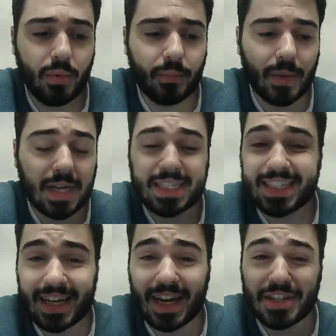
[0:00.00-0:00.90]
as
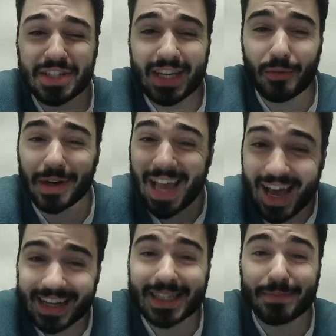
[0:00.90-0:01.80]
I just said, we're
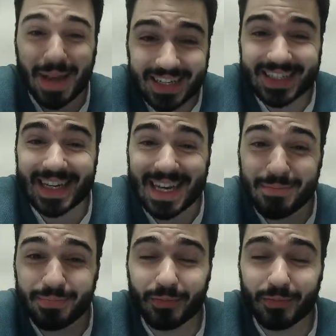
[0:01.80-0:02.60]
Canada's best team.